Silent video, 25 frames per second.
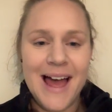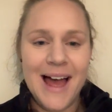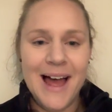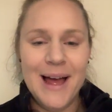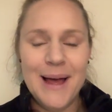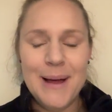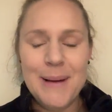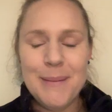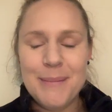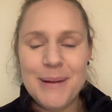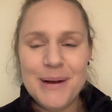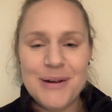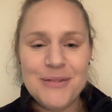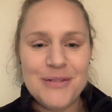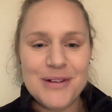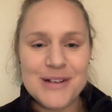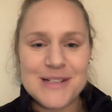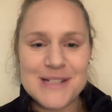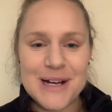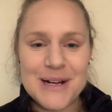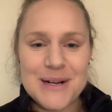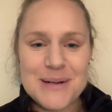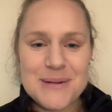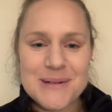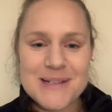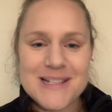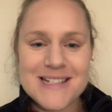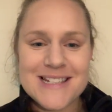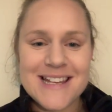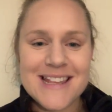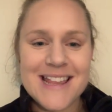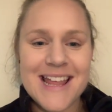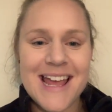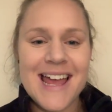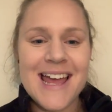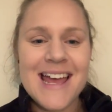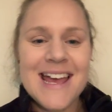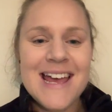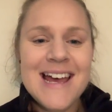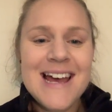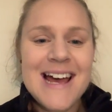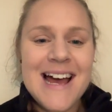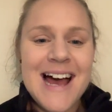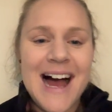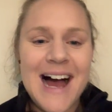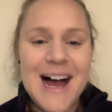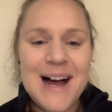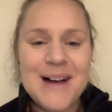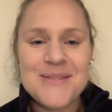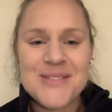A bit of a tongue twister there.
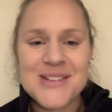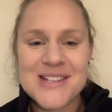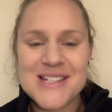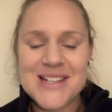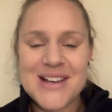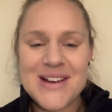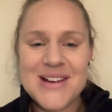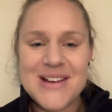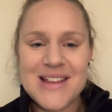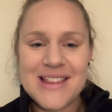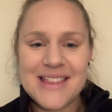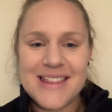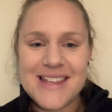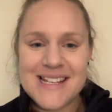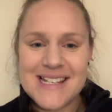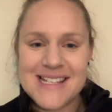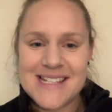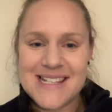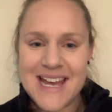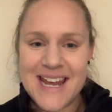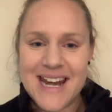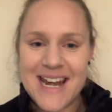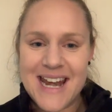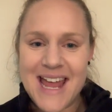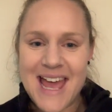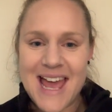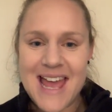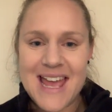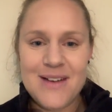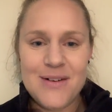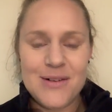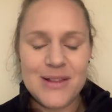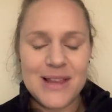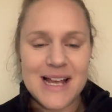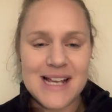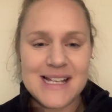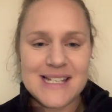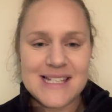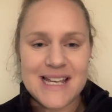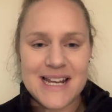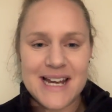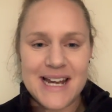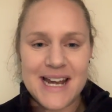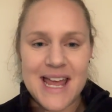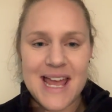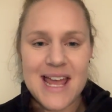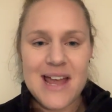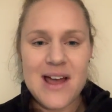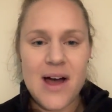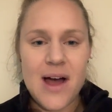Last
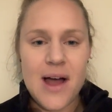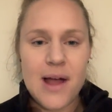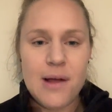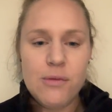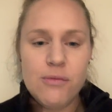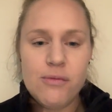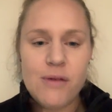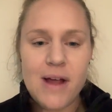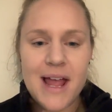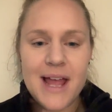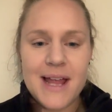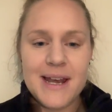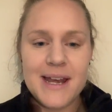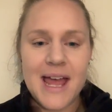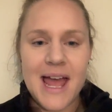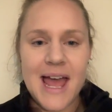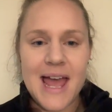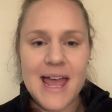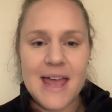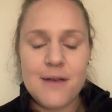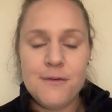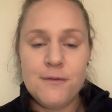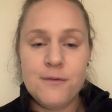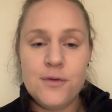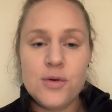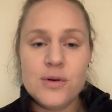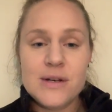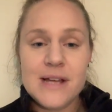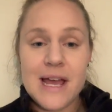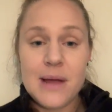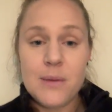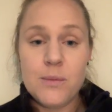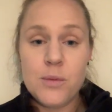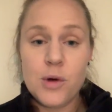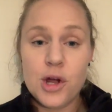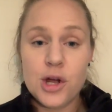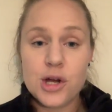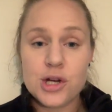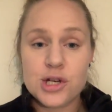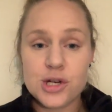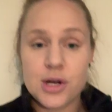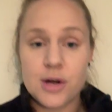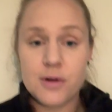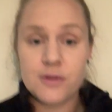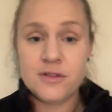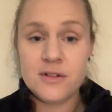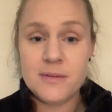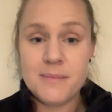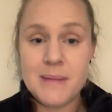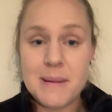Saturday, I ran a full-day
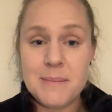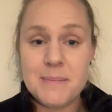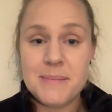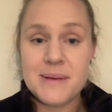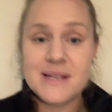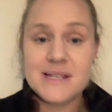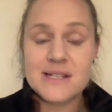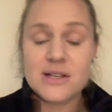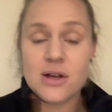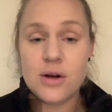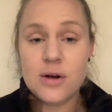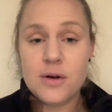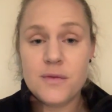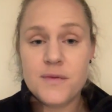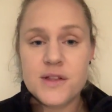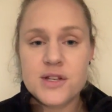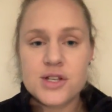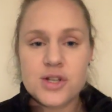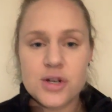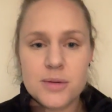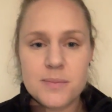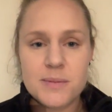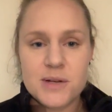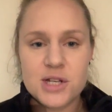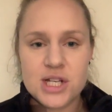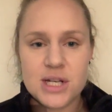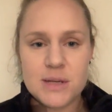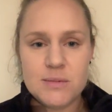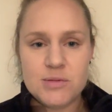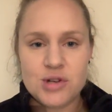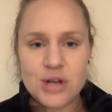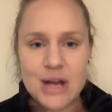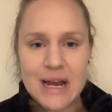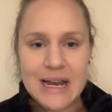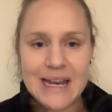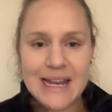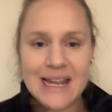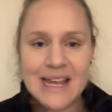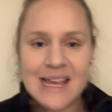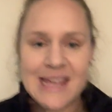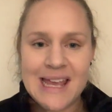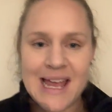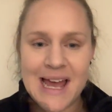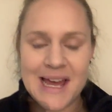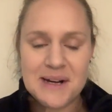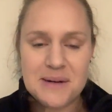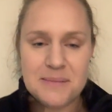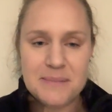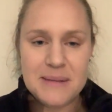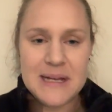workshop for members of the Dogmanship Training
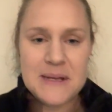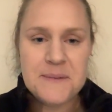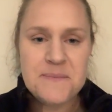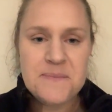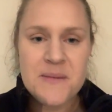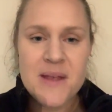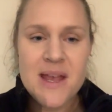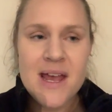Academy.